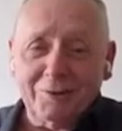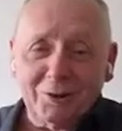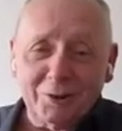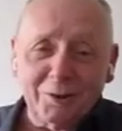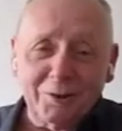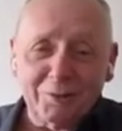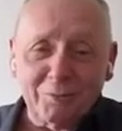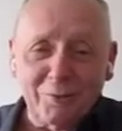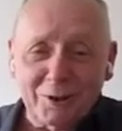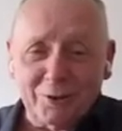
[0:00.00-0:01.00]
do it,
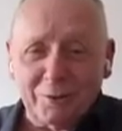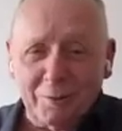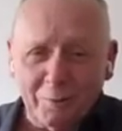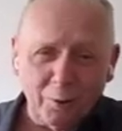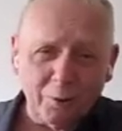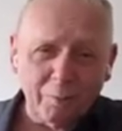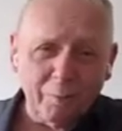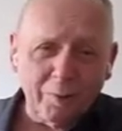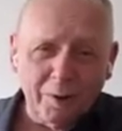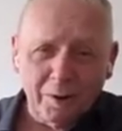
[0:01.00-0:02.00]
and will you do it for them?
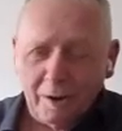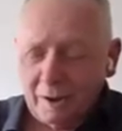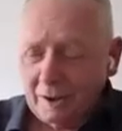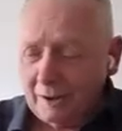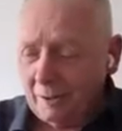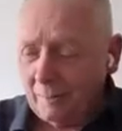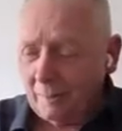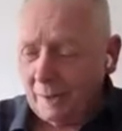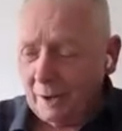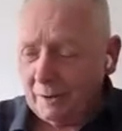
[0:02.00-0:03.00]

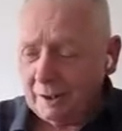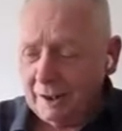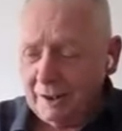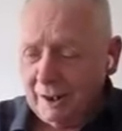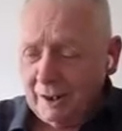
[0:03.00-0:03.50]
Okay,